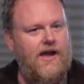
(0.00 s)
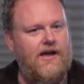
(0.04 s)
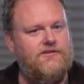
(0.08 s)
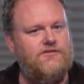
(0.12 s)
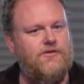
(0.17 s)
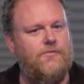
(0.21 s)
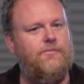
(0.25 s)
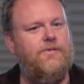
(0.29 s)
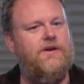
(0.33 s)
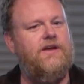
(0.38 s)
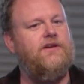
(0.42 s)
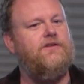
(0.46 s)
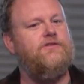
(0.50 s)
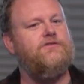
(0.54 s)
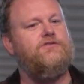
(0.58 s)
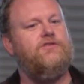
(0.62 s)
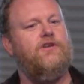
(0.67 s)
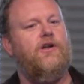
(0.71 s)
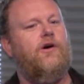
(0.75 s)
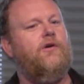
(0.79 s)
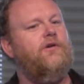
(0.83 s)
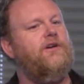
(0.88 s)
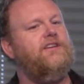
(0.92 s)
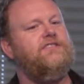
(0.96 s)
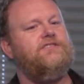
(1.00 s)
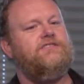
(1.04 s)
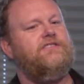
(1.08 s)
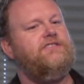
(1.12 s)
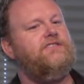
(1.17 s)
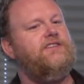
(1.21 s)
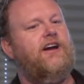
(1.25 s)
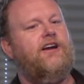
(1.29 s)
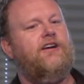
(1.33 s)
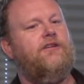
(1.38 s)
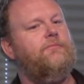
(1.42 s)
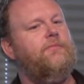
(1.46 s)
So Peter's known his
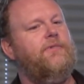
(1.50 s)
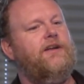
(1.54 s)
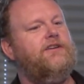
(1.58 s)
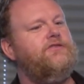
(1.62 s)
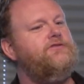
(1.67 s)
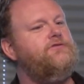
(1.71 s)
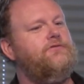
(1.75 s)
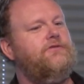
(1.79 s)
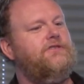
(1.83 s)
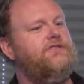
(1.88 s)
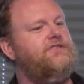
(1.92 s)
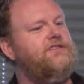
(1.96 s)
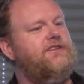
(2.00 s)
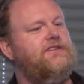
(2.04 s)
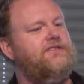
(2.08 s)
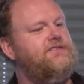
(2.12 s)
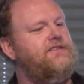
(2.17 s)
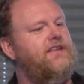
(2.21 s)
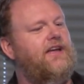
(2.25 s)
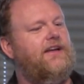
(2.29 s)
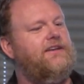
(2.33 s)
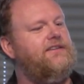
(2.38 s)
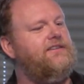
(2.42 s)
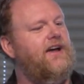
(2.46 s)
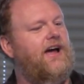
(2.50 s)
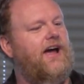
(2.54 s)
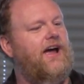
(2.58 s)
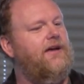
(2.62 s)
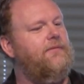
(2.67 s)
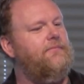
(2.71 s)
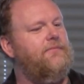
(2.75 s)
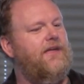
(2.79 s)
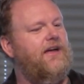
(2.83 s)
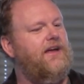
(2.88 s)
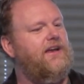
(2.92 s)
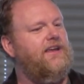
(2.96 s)
entire ministry since that
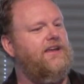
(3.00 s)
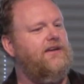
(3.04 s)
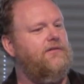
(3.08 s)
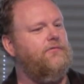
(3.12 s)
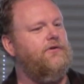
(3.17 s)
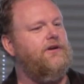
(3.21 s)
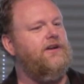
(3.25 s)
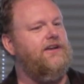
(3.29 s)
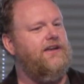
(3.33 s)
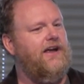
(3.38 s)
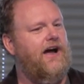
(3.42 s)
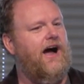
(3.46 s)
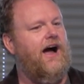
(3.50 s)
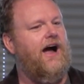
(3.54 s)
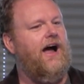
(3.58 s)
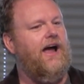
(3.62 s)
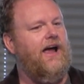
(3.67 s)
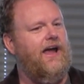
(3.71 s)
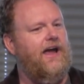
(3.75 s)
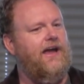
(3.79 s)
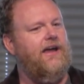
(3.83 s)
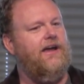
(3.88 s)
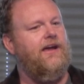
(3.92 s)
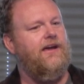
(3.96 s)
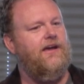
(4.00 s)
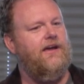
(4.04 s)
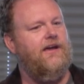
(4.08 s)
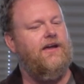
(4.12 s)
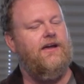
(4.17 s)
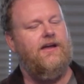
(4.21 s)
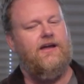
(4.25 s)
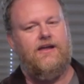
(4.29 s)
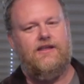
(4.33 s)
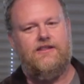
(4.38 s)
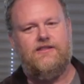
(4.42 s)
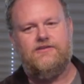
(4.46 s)
time that he would die
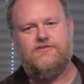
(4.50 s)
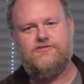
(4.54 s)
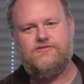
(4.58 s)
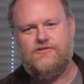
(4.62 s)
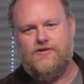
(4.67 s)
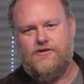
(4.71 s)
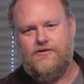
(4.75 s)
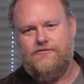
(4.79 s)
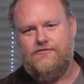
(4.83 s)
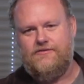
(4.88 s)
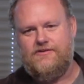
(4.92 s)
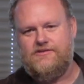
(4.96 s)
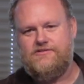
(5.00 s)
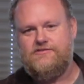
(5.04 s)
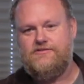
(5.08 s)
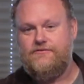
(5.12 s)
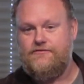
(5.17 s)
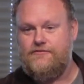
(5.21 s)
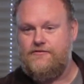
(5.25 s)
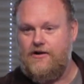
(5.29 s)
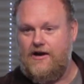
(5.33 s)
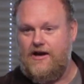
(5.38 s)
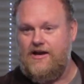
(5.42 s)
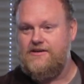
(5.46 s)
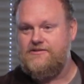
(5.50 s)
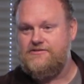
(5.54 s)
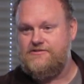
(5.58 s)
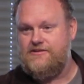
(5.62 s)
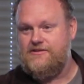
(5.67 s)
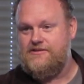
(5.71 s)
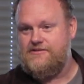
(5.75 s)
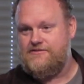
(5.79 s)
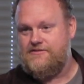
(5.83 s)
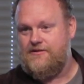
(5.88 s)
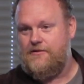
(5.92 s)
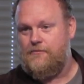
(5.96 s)
in the service of Christ
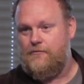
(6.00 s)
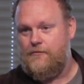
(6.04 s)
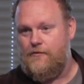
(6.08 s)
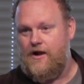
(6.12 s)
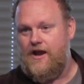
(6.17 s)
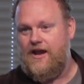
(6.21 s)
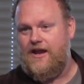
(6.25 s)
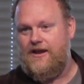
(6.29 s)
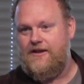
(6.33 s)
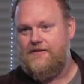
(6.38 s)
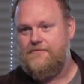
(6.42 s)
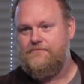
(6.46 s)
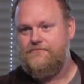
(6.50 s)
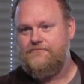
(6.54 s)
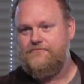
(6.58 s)
in some way,